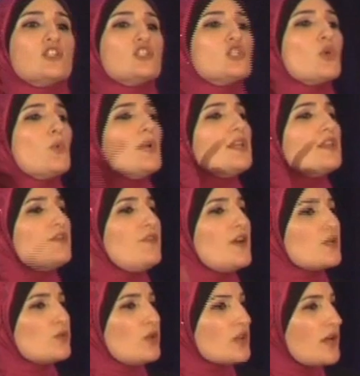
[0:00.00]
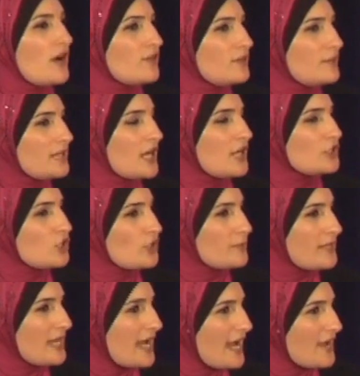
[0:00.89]
suing the federal government on your
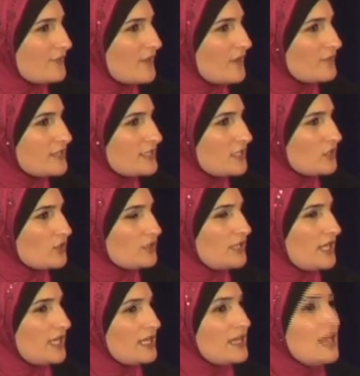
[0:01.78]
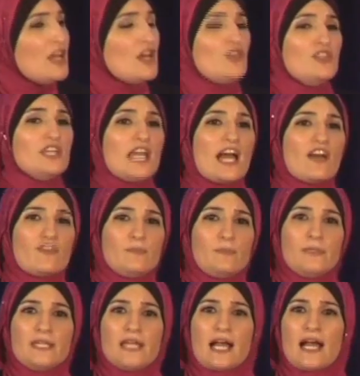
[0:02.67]
behalf every single day. The
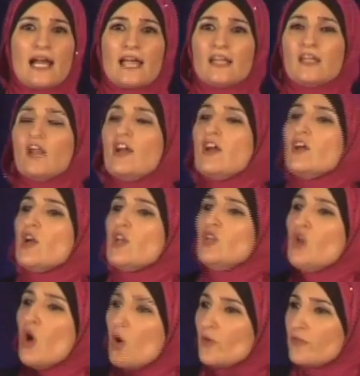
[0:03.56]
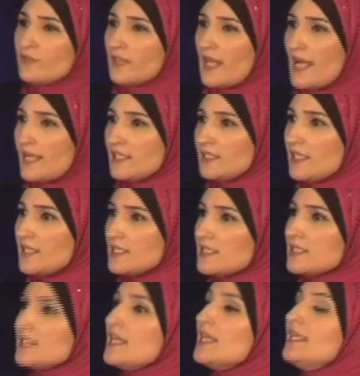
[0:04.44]
FBI, no-fly
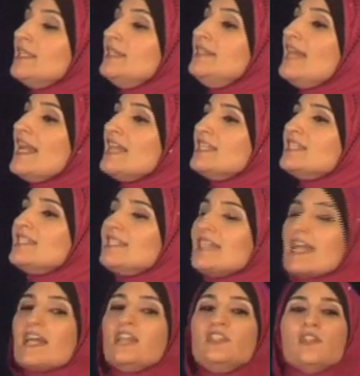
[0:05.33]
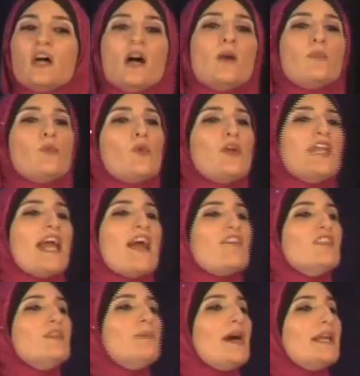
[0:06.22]
list. They stand up when
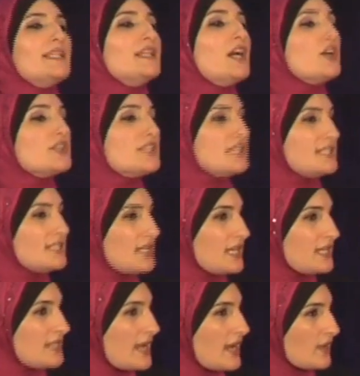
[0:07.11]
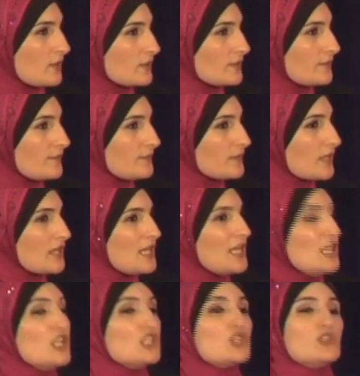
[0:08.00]
everybody else is sitting down.
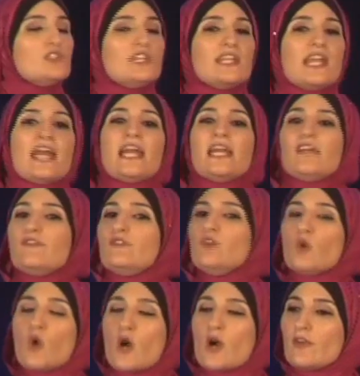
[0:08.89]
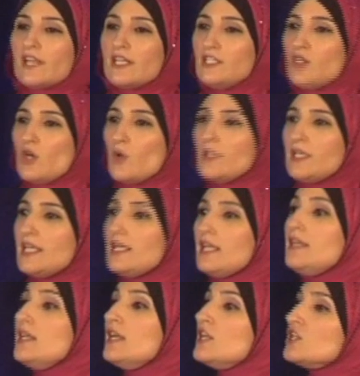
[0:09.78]
So today, if you already
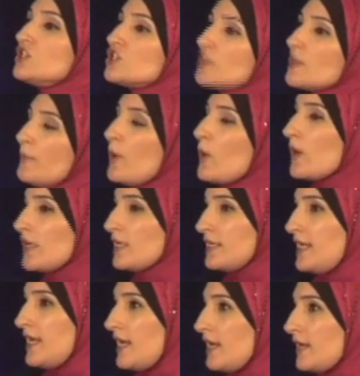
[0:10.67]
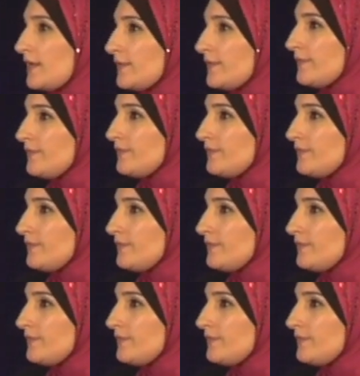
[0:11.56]
donated, support CAIR.